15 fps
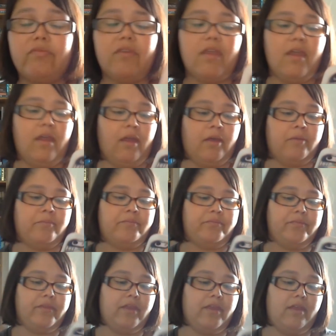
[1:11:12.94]

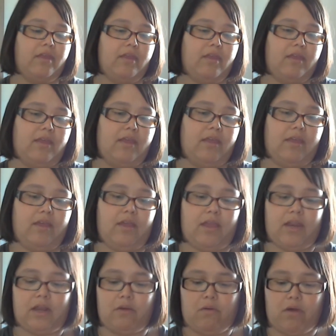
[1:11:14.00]
And
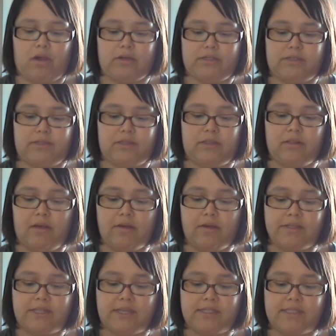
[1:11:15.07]
I walked, the
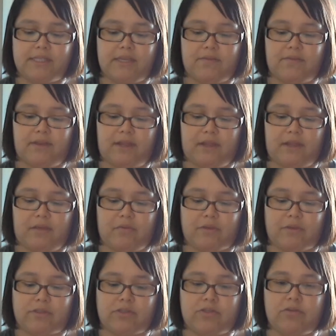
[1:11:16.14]
longest activity
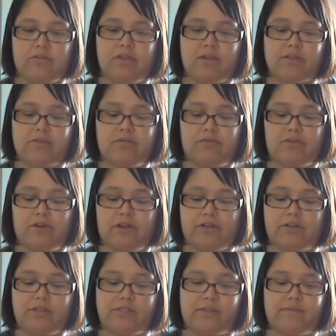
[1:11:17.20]
was
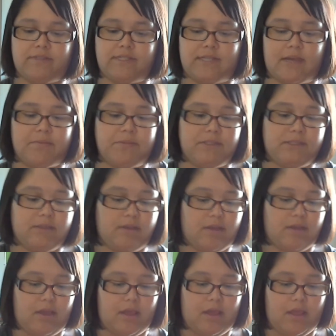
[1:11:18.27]
2,407 steps.
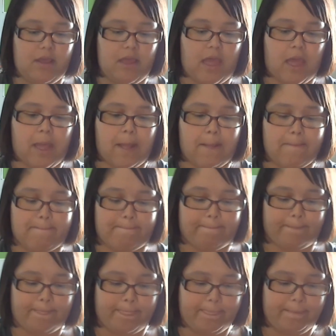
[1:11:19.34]
I
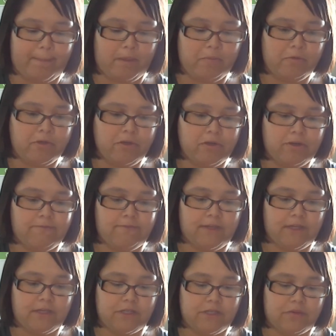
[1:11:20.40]
wonder if
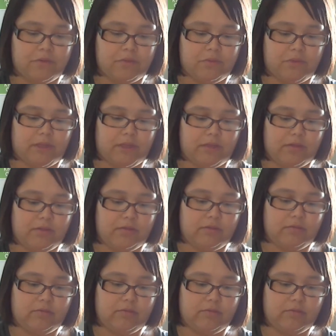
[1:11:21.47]
I could do a week.